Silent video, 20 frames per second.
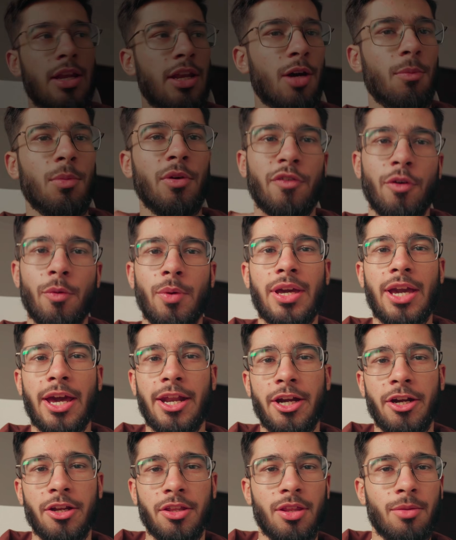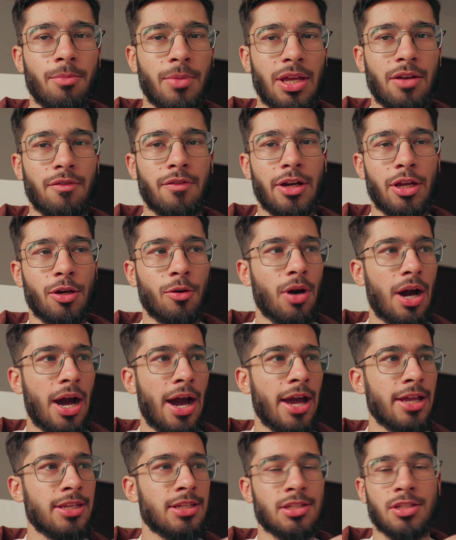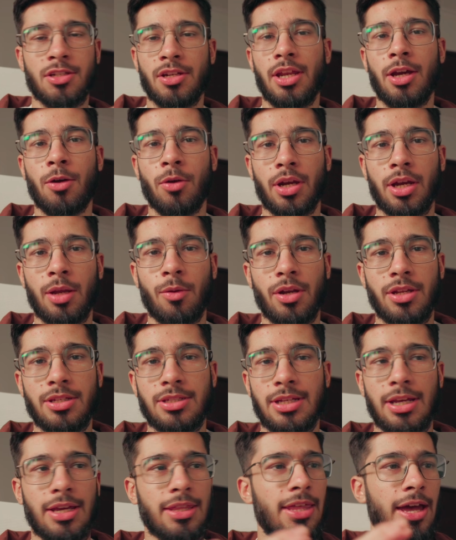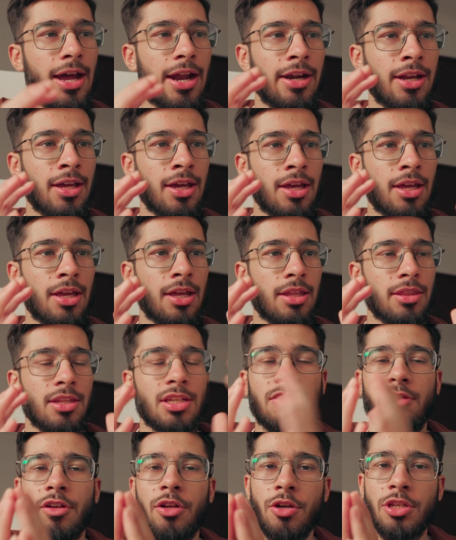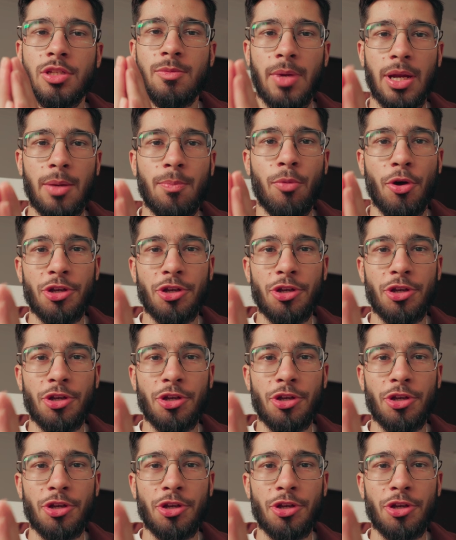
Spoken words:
Now before we get into the main video, I just really quickly want to say that this video is made